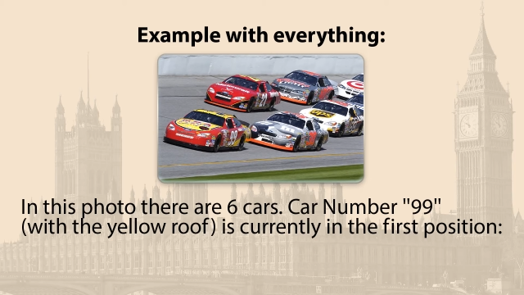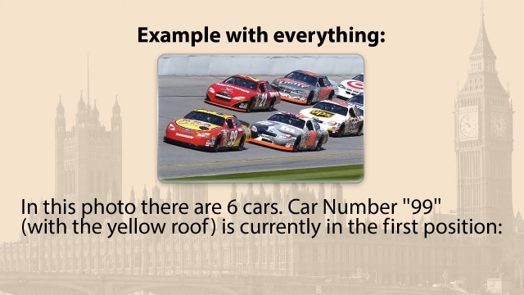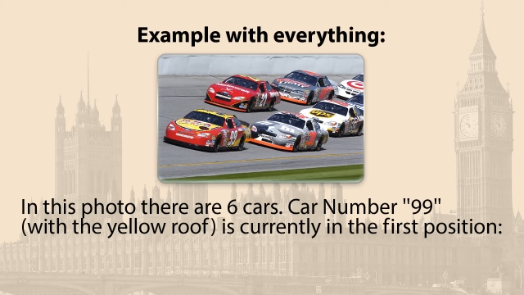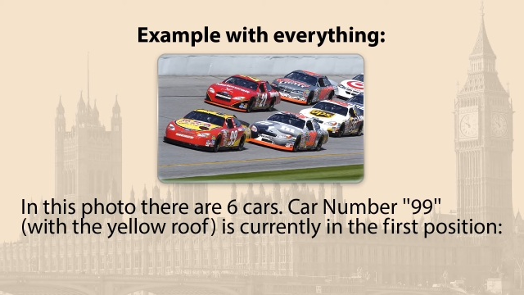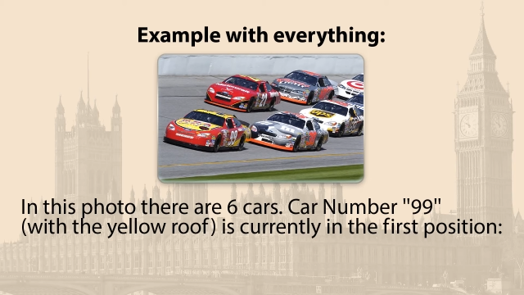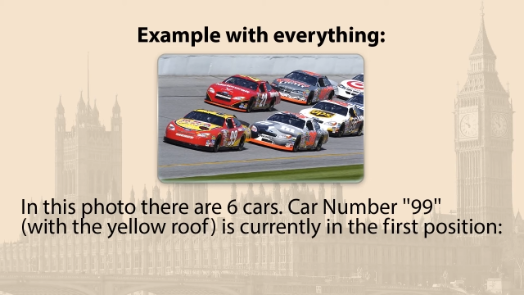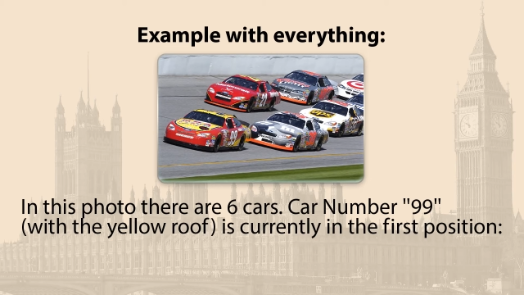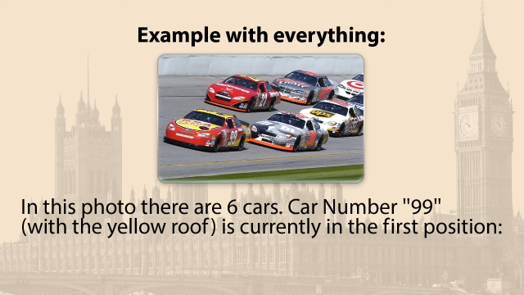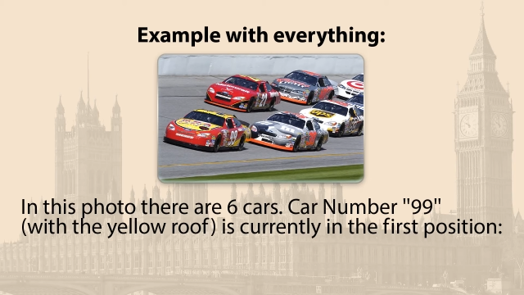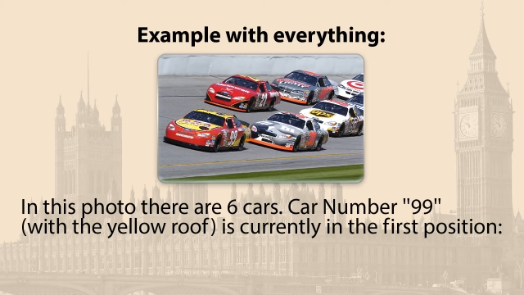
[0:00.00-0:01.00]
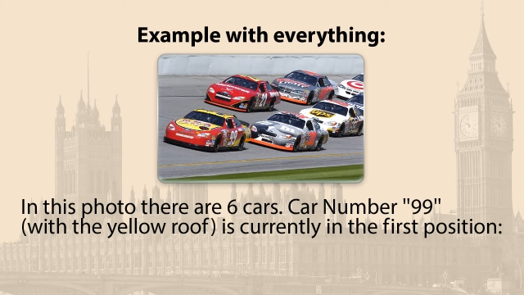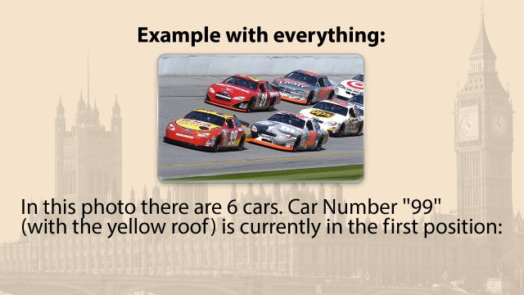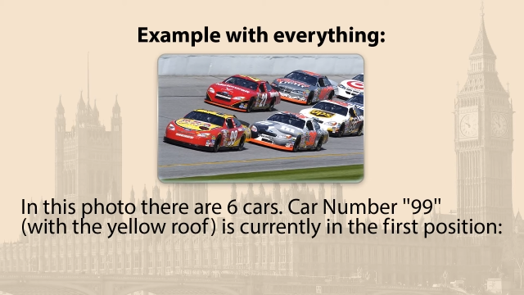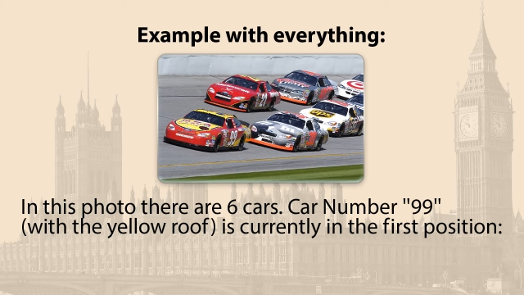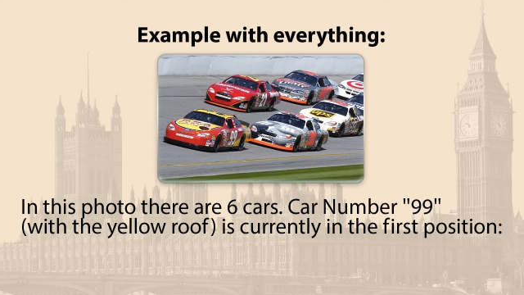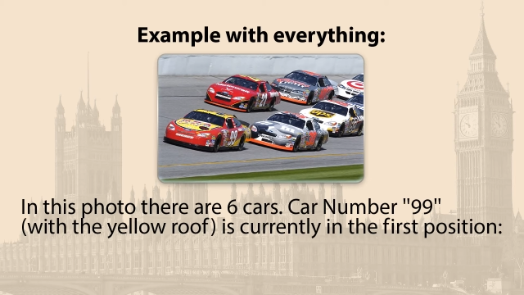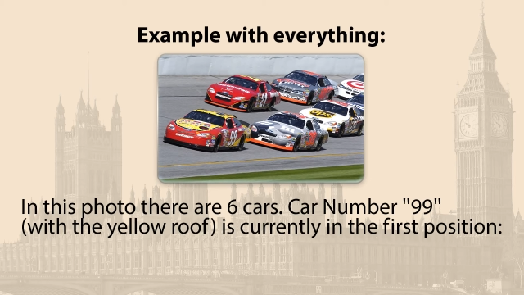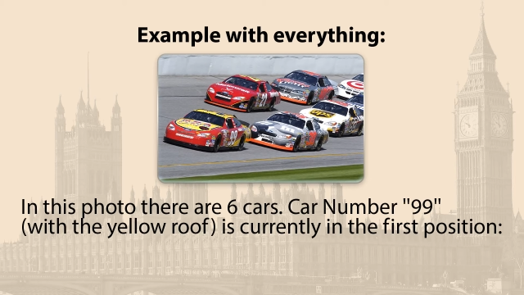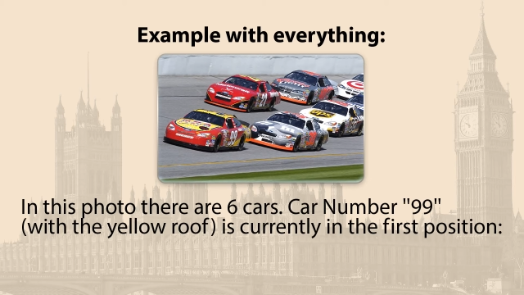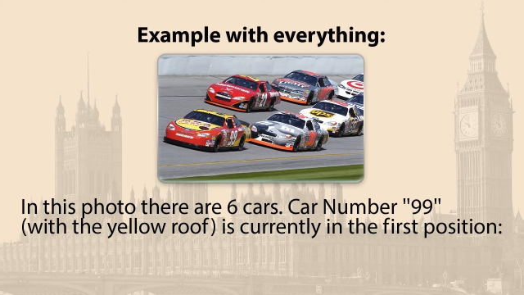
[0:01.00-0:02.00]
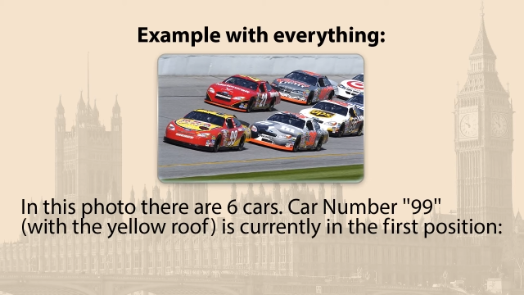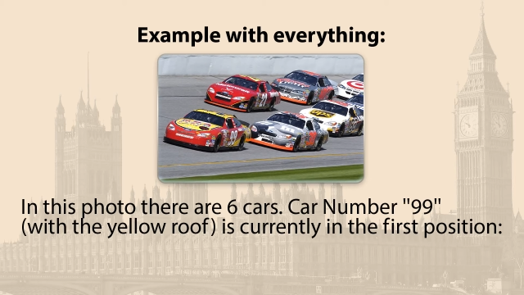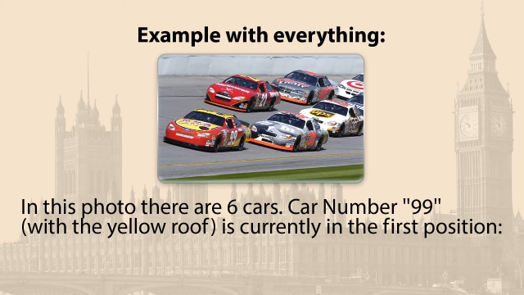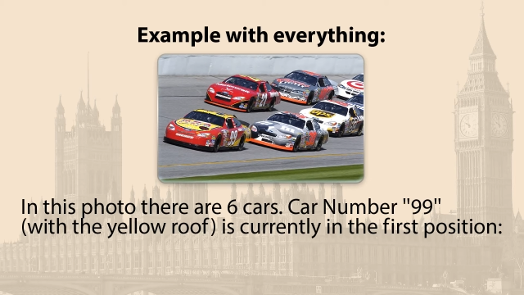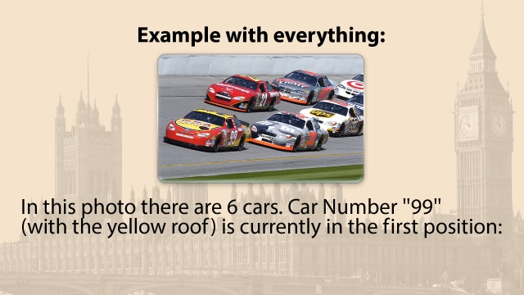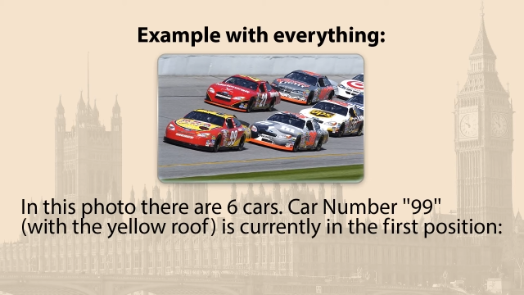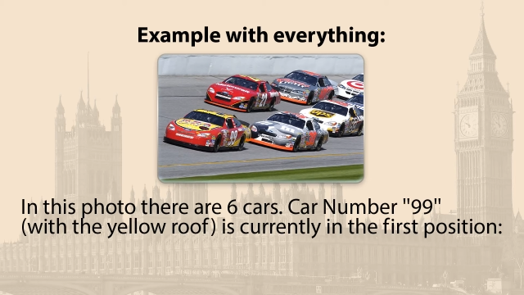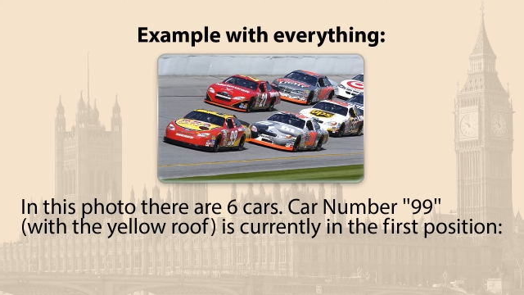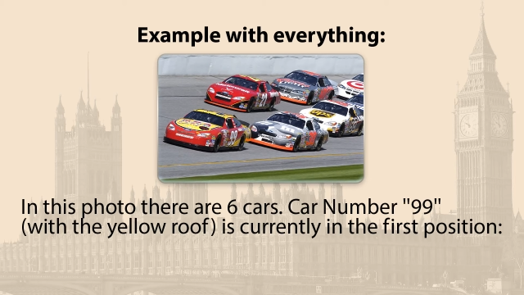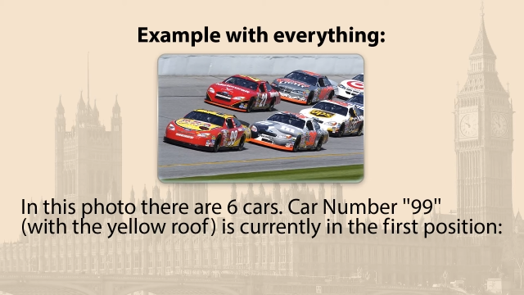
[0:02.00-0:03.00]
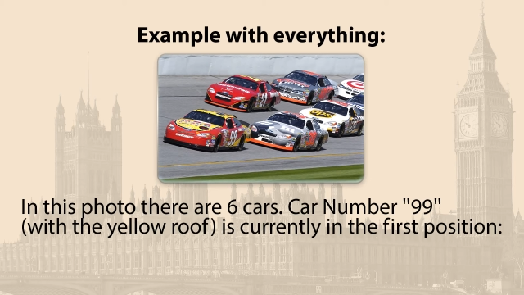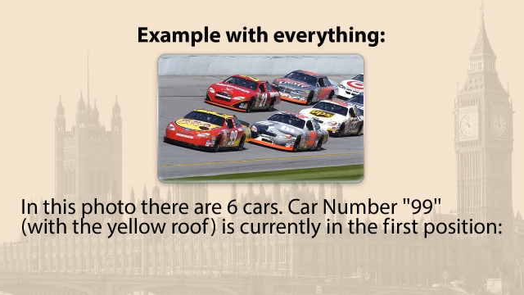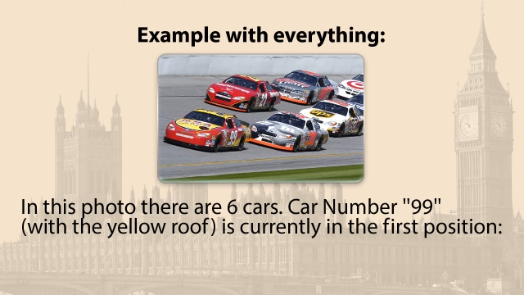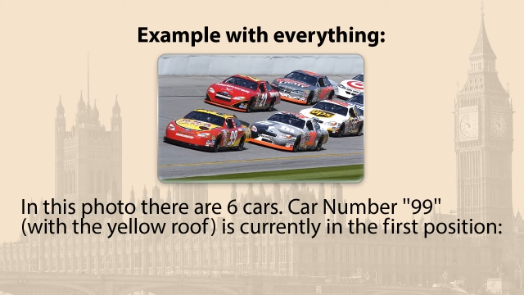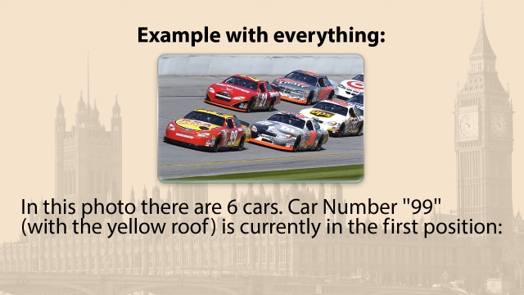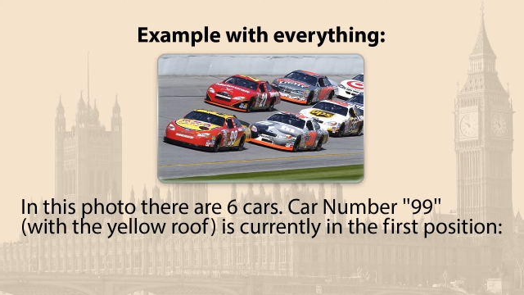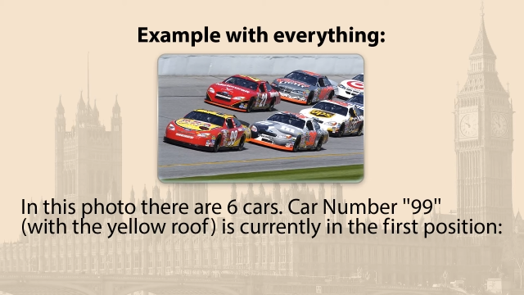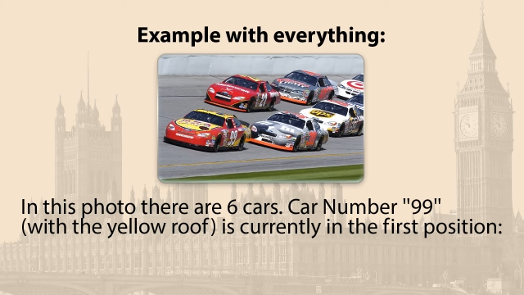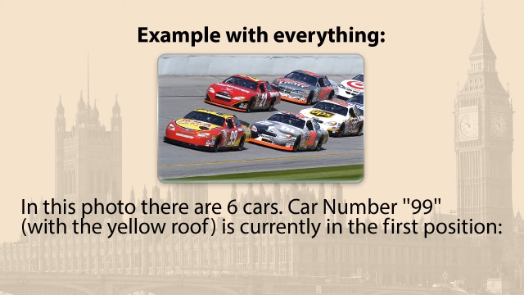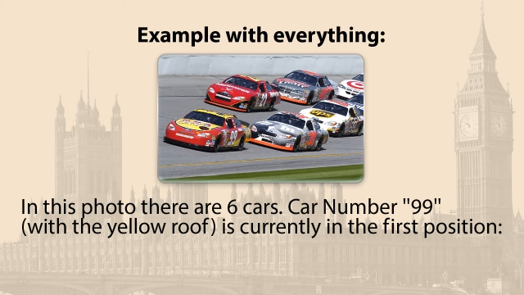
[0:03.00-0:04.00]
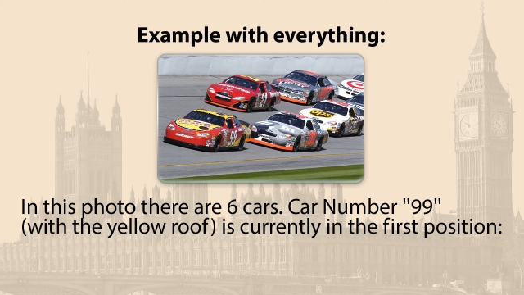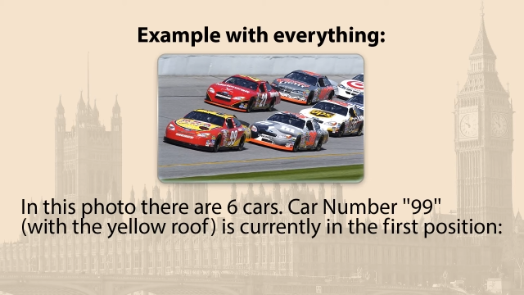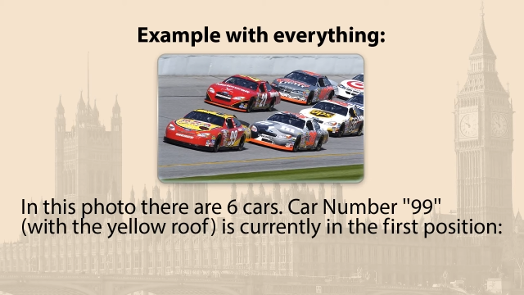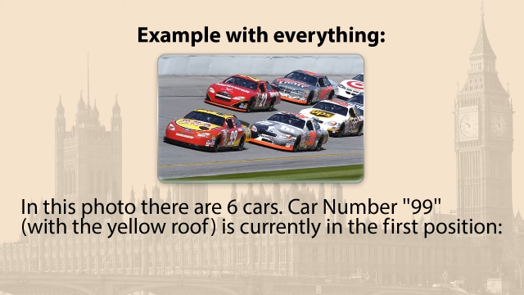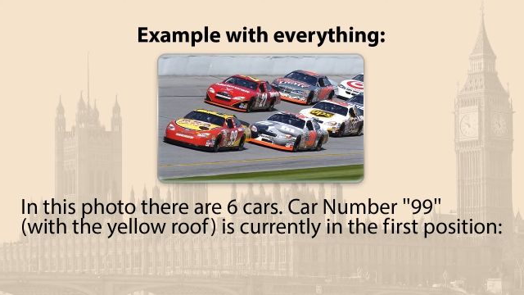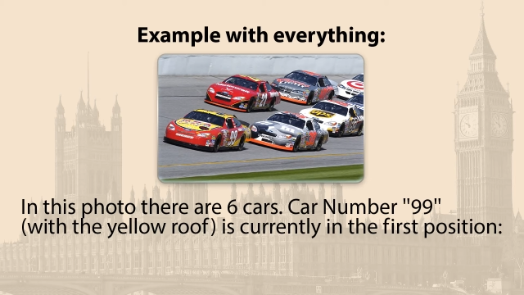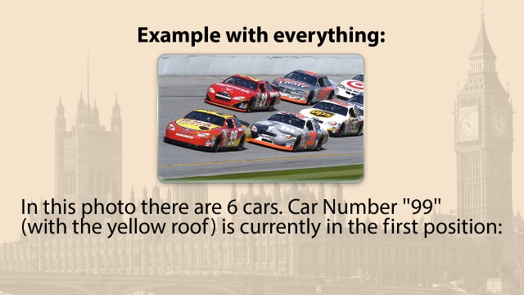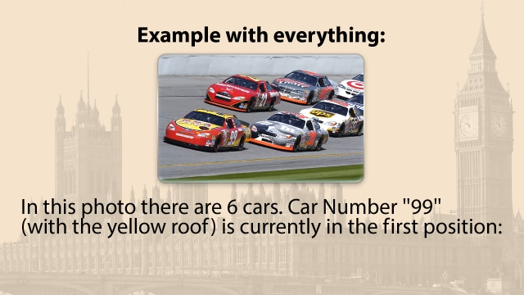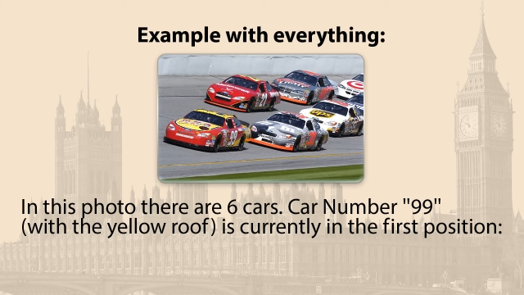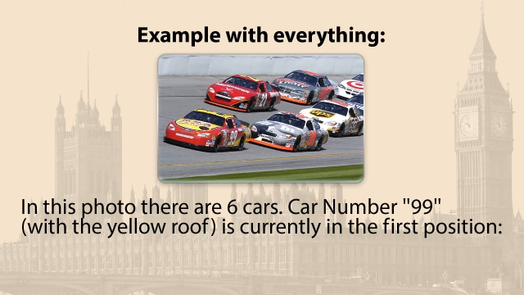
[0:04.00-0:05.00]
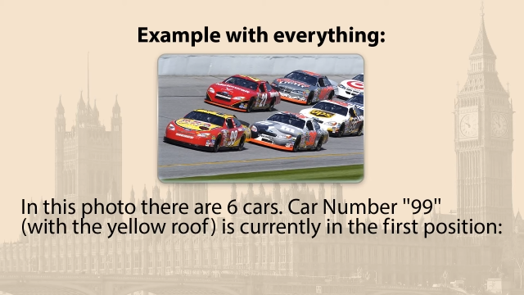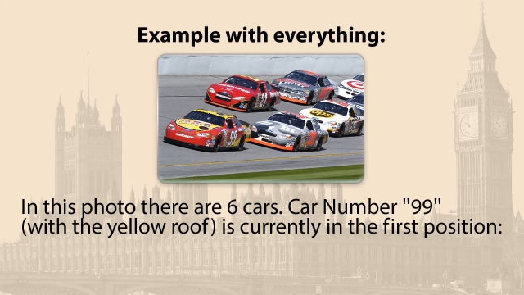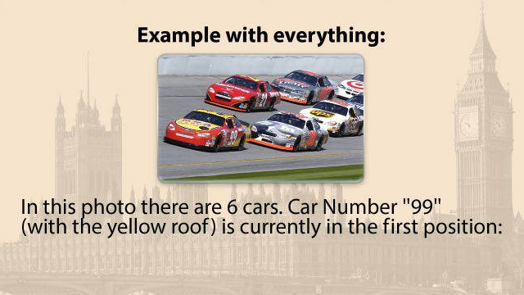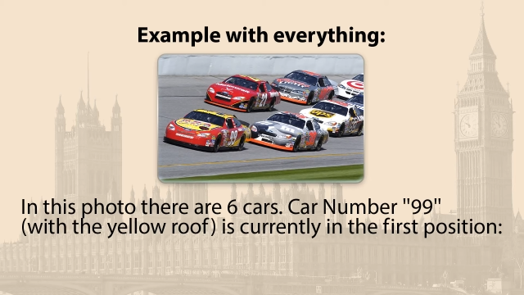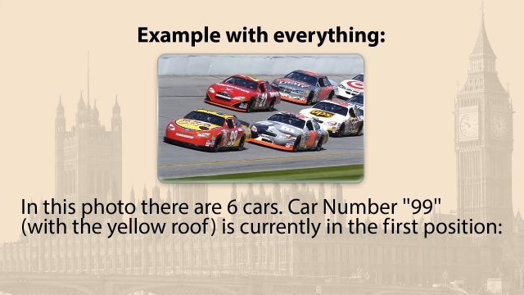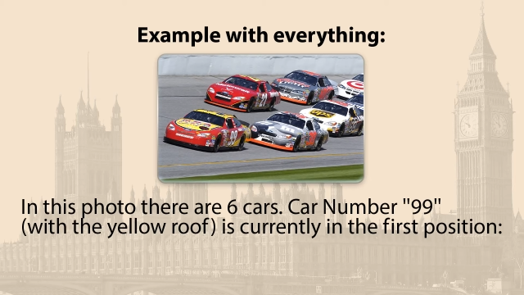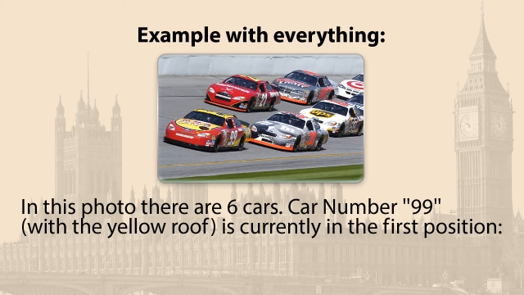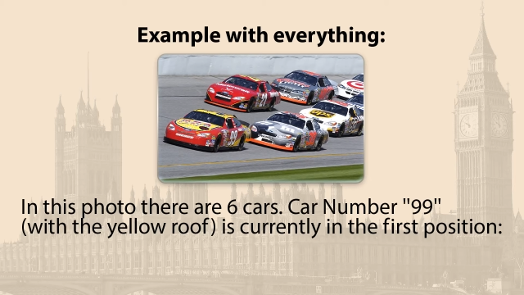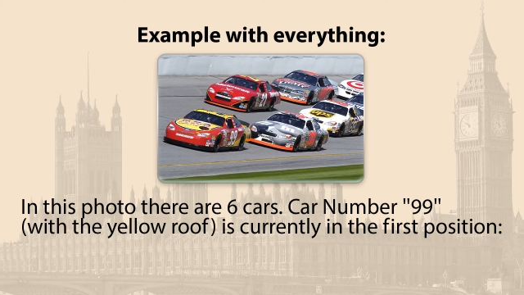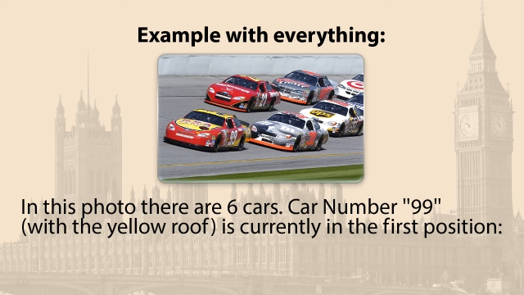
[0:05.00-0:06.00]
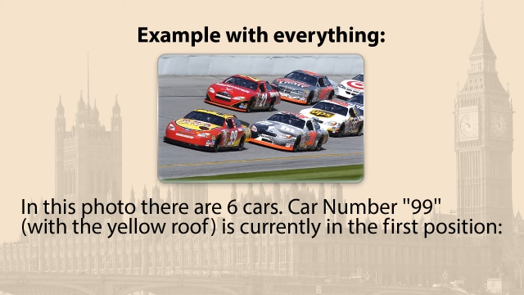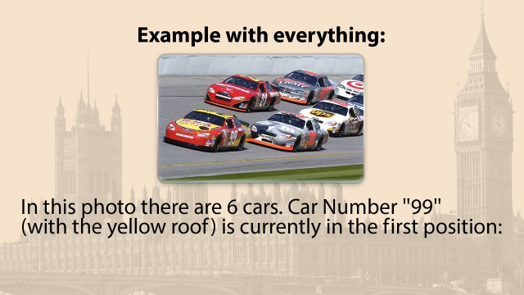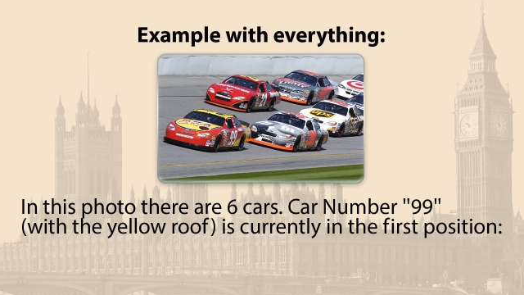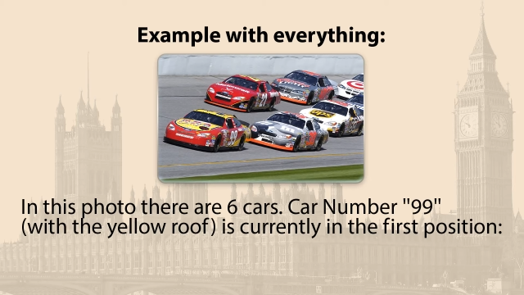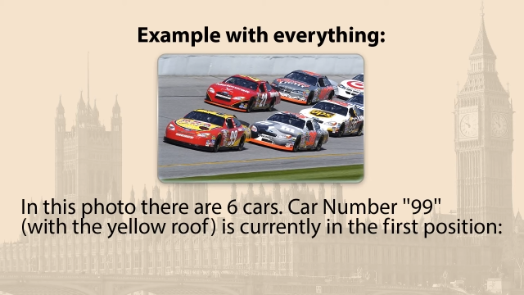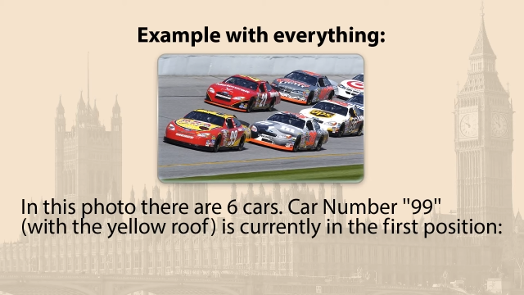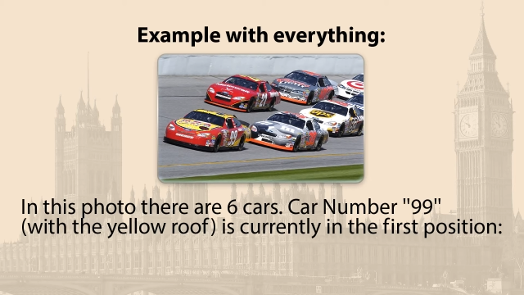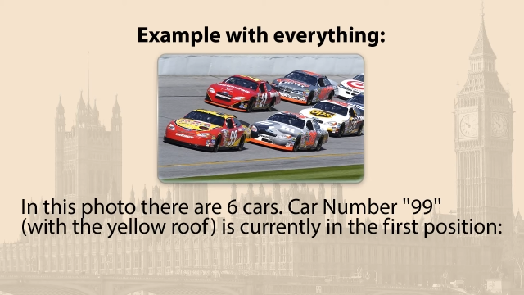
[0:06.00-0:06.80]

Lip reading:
Nobody's mouth can be seen.